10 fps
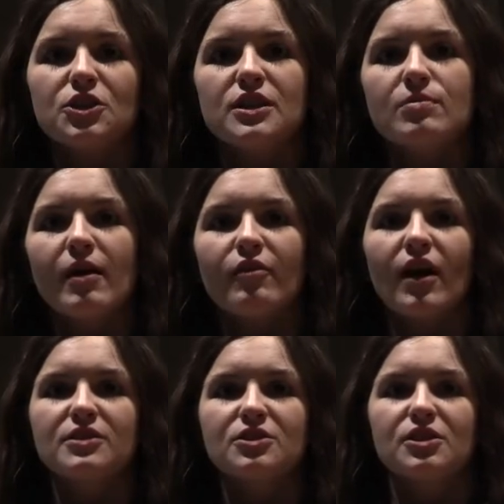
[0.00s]
she's my
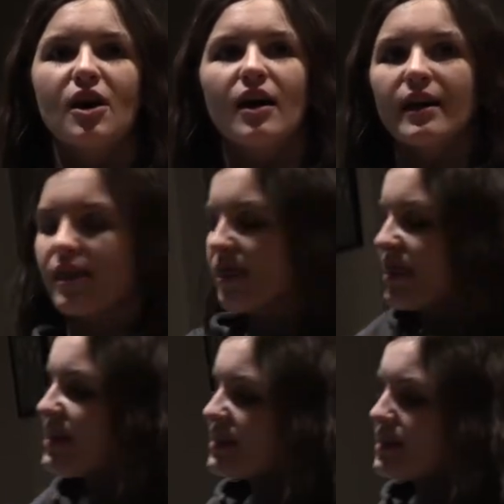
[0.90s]
foster dog
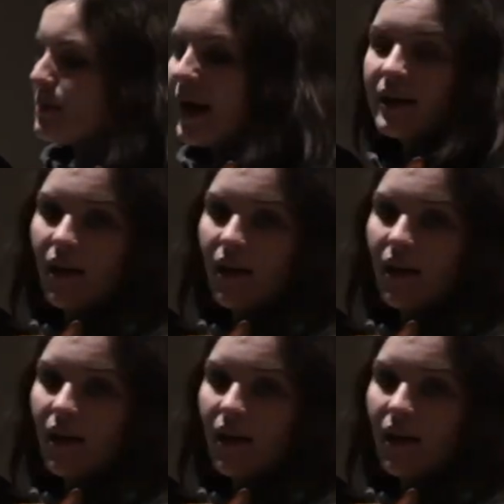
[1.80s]
this is my